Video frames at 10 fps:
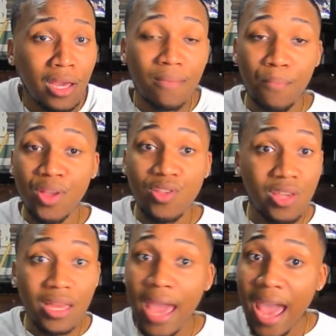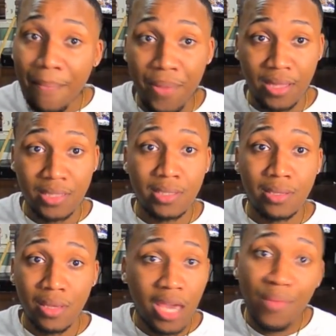But shit happens.
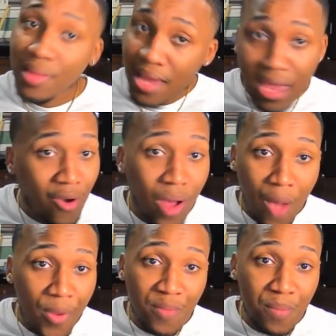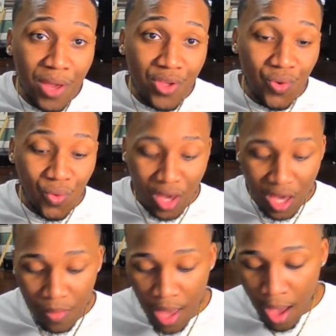Everything ain't gonna always be peachy
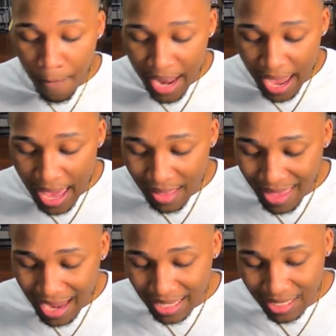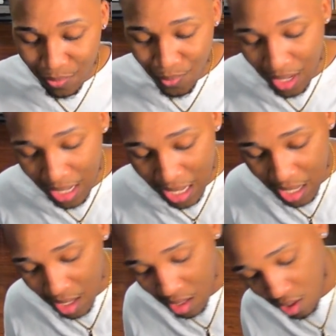cream, but I hate that it's
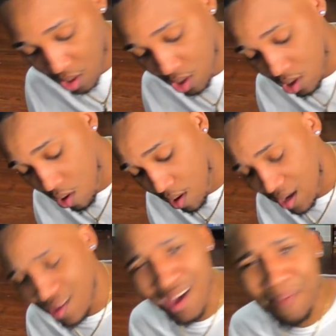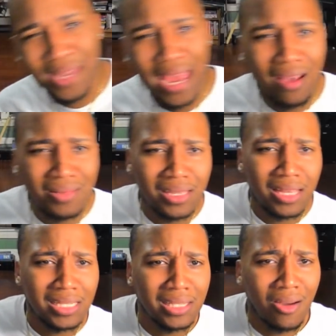really going come down to
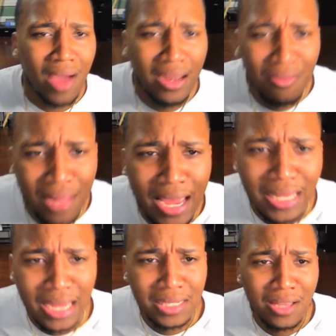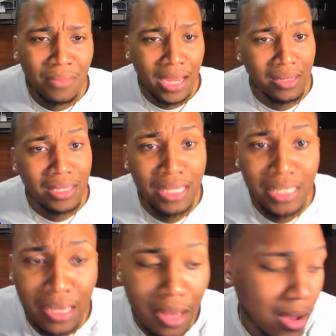this though. I don't like that it's come down to this
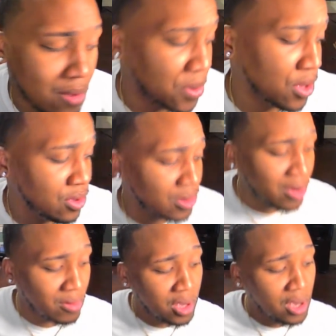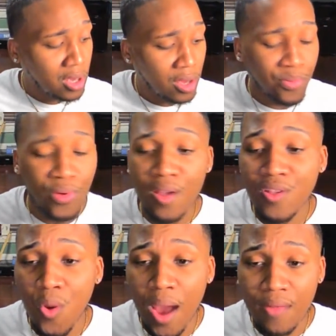at all. But you know, prayers
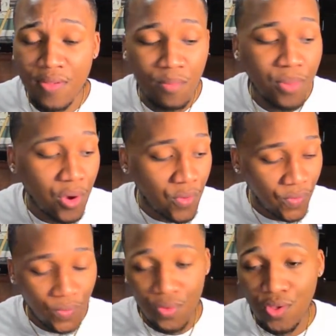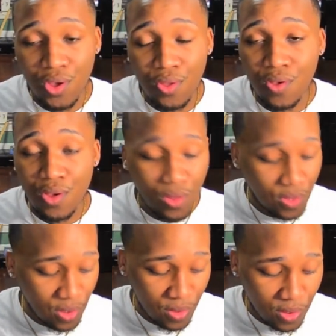go out to both to to
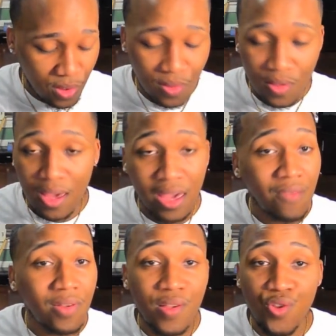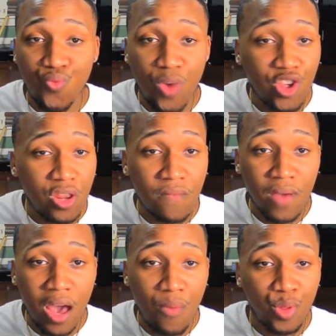to to, to every situation
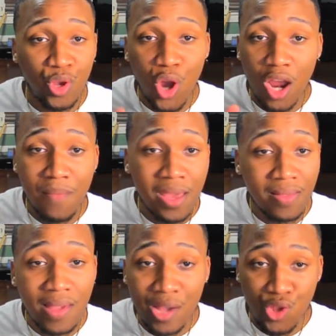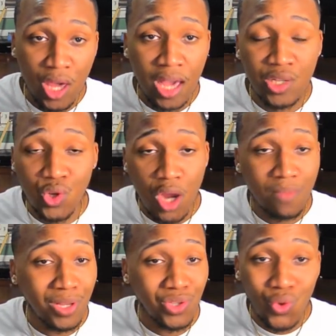involved with the Cardi B and Tasha case, the Cardi
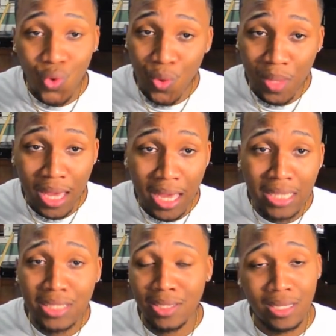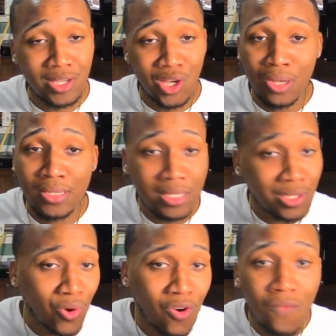B and Storm case, the Chelsea
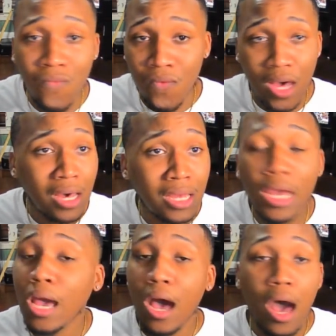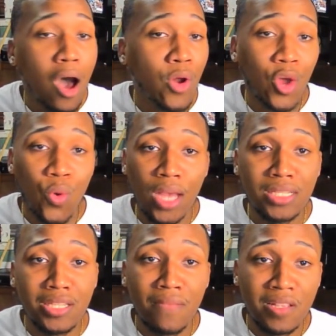Storm Bun, all that crazy
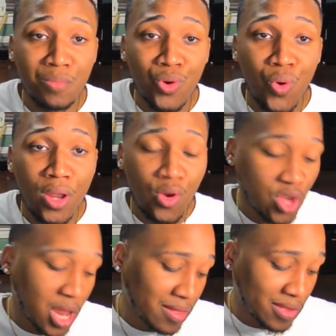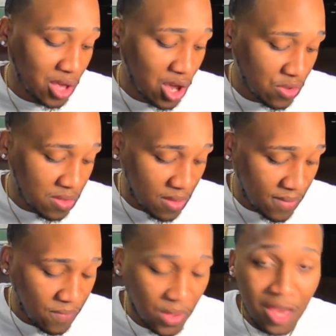stuff that's been going on. Shout out to Conscious
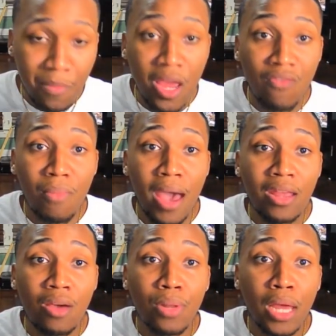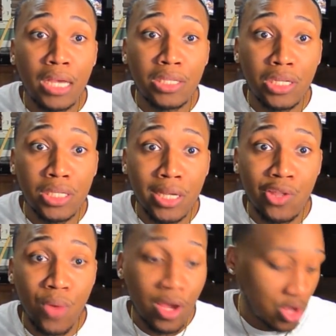TV for keeping everybody ablaze to the
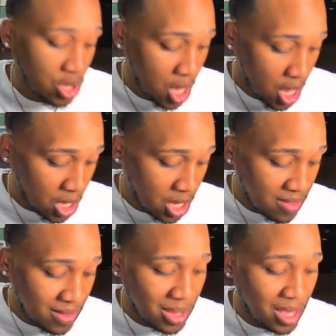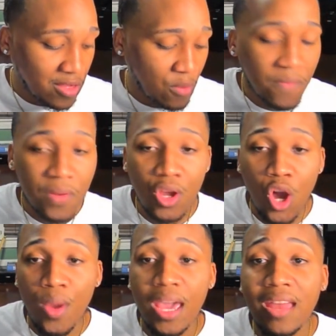situation. Yes, indeed. So we finna
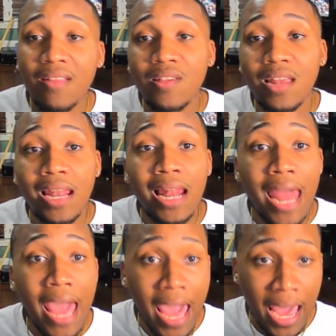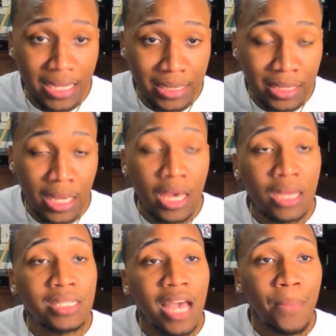go ahead into the last
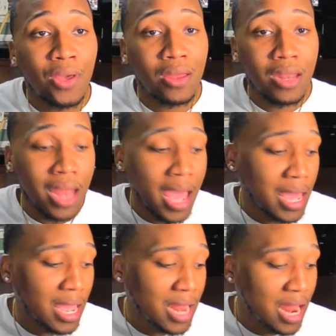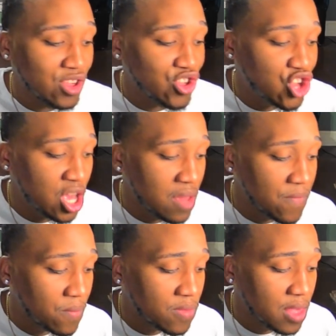topic of the night, and that is Jennie
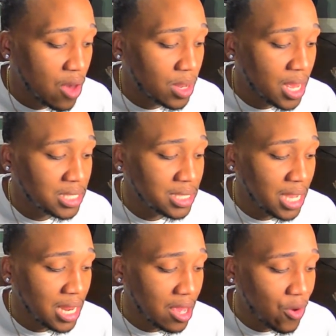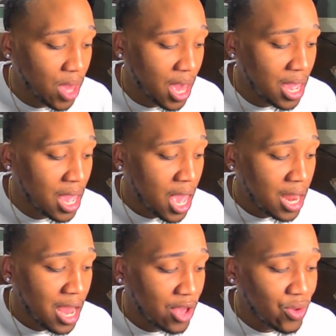from Salt Lake City. Okay,
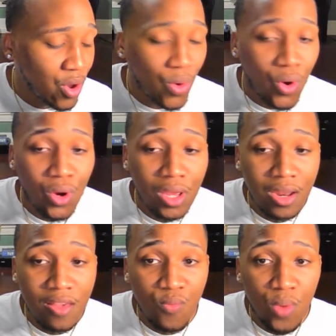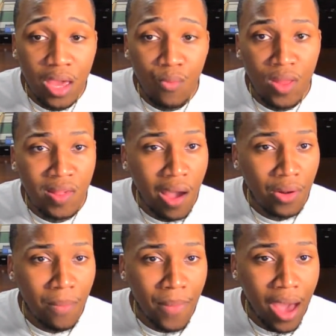now you know earlier this week we talked
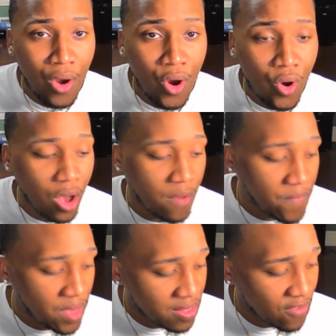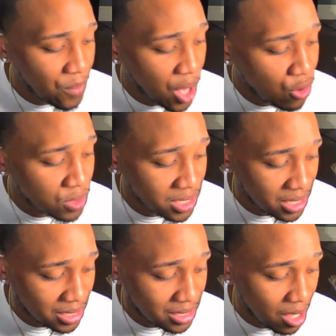about her offensive
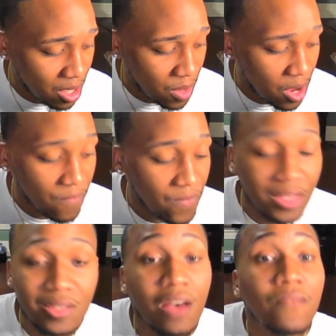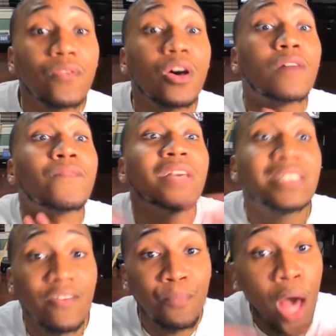posts, um, uh, her, her
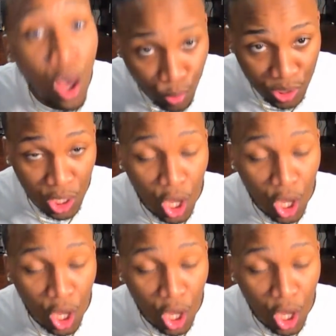offensive post